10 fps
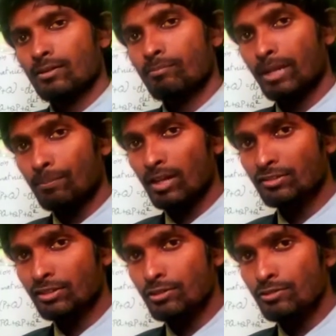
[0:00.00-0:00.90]
P
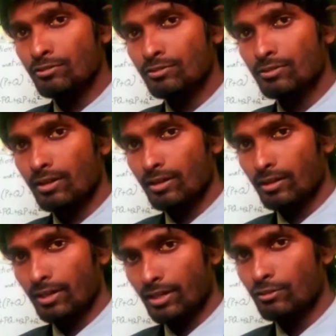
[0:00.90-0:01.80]
plus Q
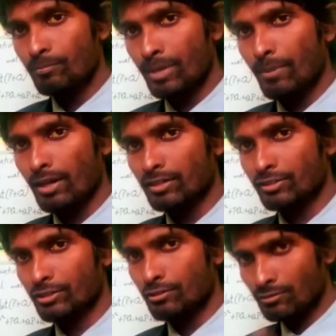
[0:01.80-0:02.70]
into P minus
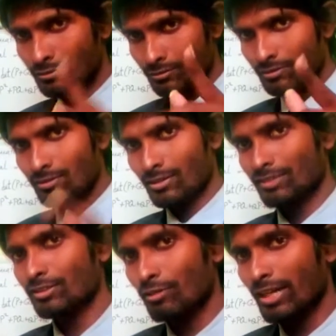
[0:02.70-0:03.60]
Q.
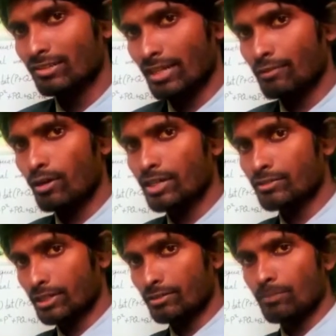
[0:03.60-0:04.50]
Is it right? Then what it
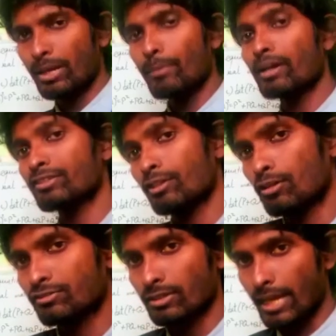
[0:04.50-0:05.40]
will give the P minus Q the
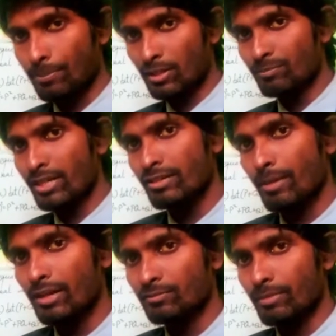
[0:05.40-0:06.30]
whole square. The A plus B into A
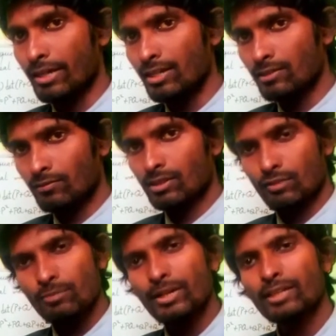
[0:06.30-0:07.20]
minus B,
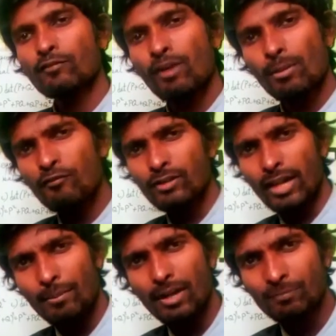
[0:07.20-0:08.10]
which will be in the form of
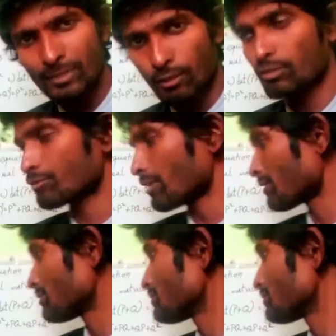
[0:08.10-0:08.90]
A minus B the whole square.